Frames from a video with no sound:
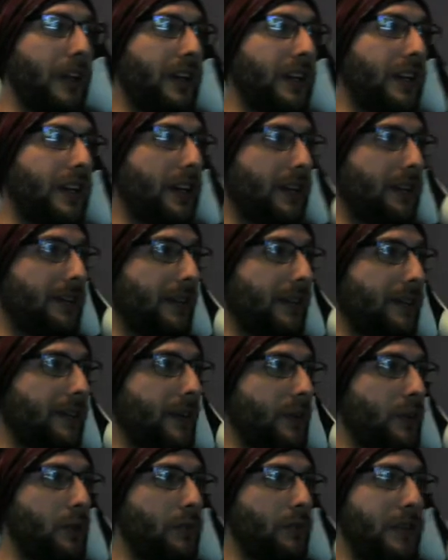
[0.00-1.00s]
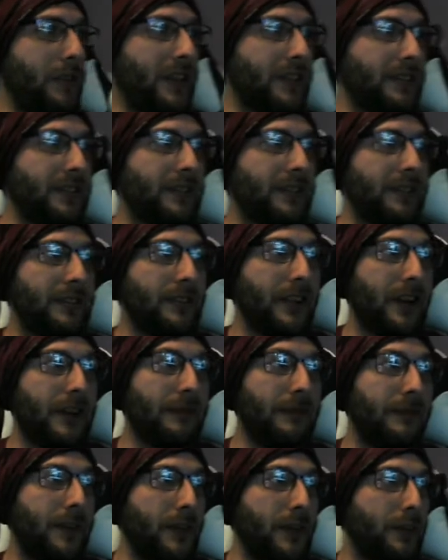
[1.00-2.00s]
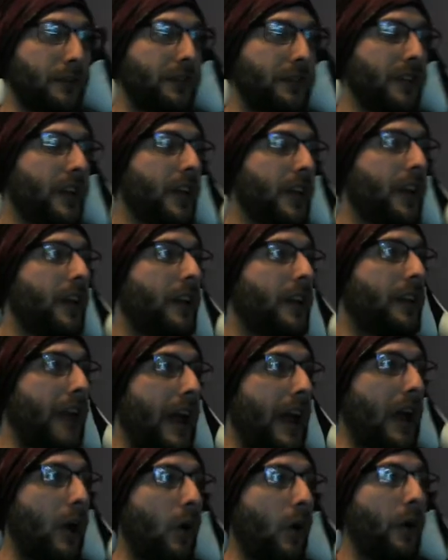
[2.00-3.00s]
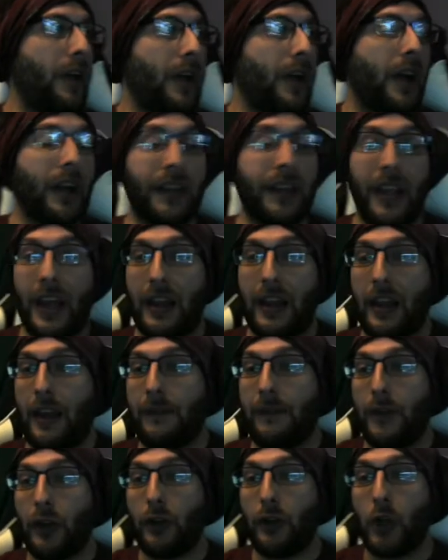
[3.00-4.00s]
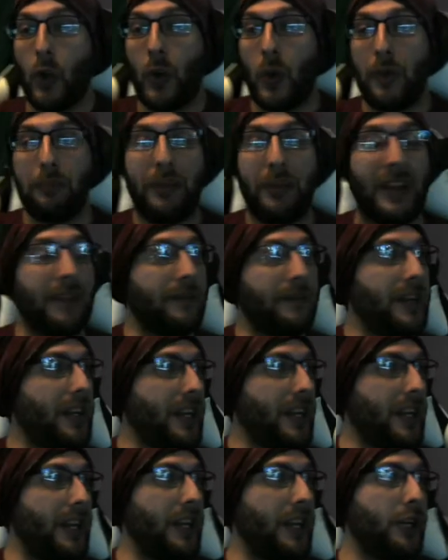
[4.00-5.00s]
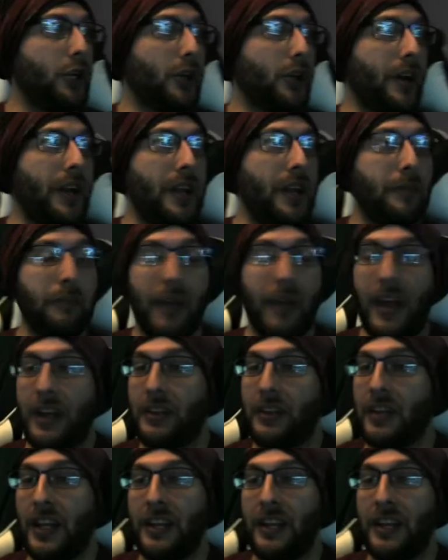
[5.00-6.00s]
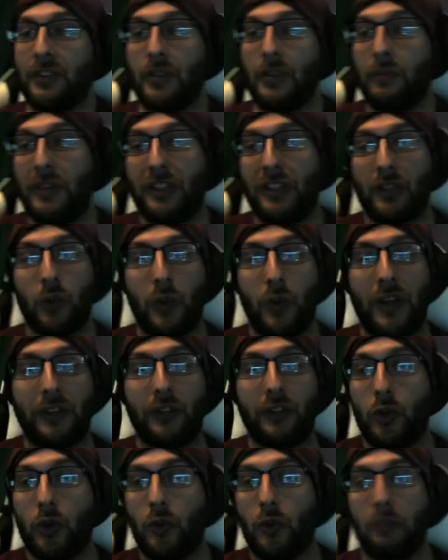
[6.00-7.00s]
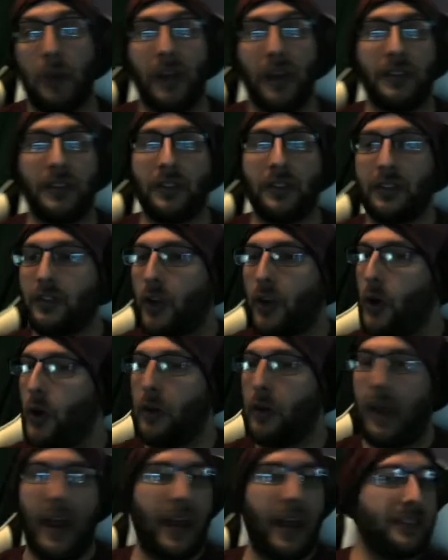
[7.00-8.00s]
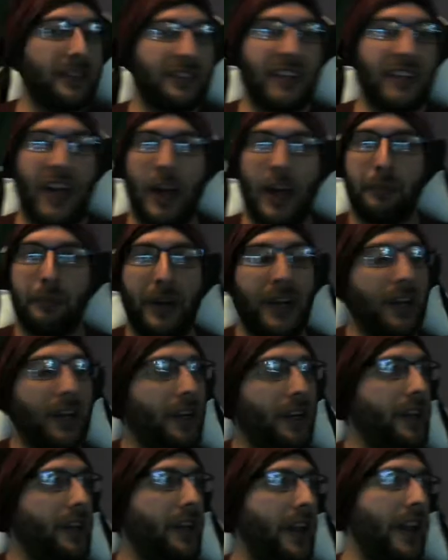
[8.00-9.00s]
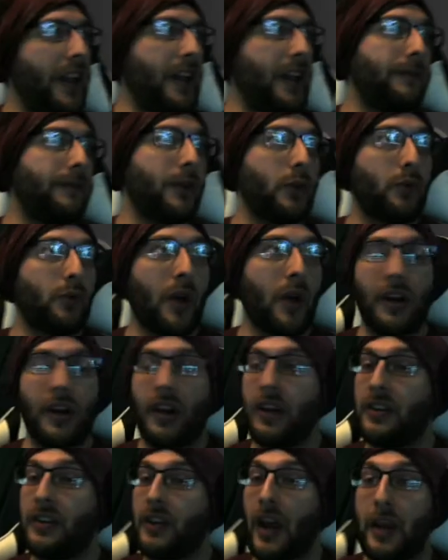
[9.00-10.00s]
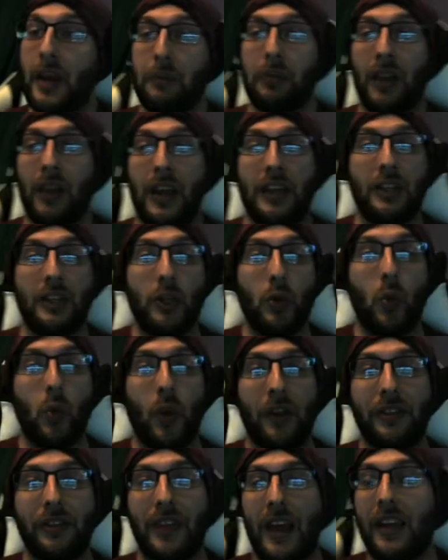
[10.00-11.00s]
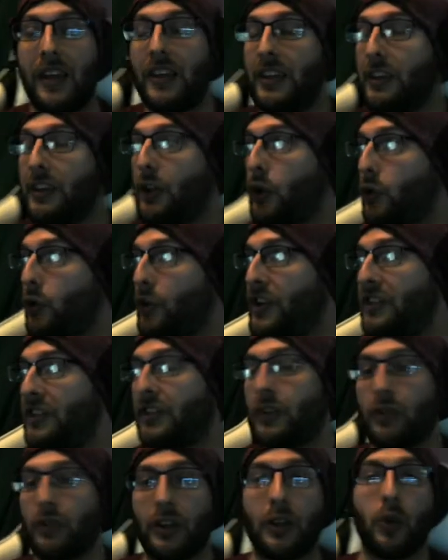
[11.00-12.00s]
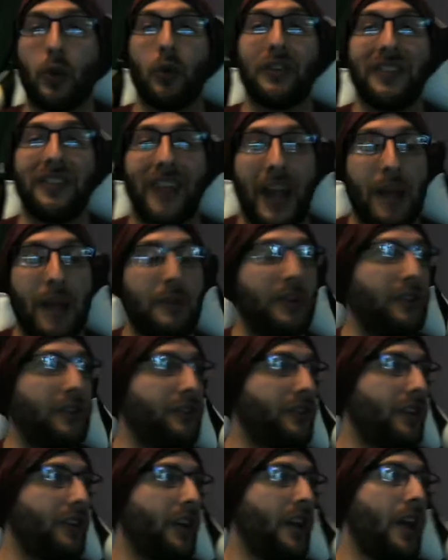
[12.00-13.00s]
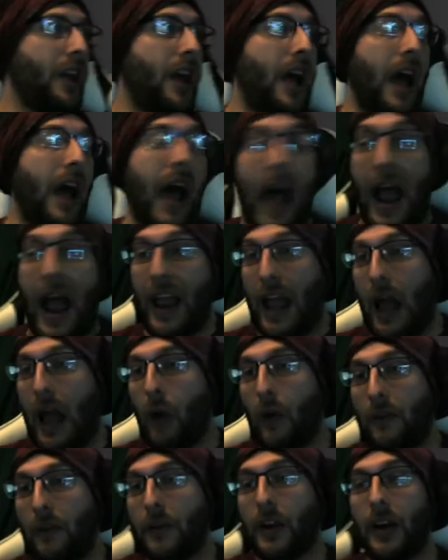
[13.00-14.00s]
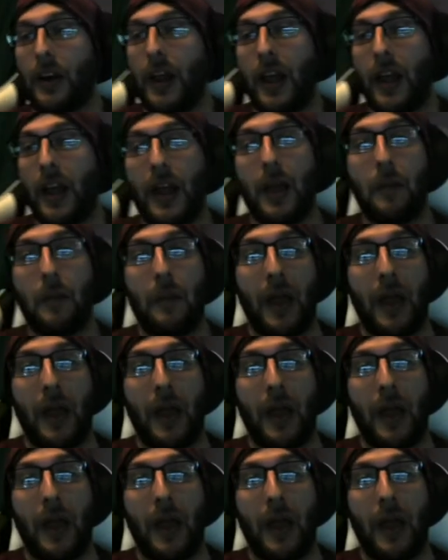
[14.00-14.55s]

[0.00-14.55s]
gear except for 2 pieces, and they're infused. Now, again, if you're doing PvE, your Impen needs to be switched to Mundus Stone, hands down, period. And if you're running a Nightblade, you want that increased critical damage. I, however, am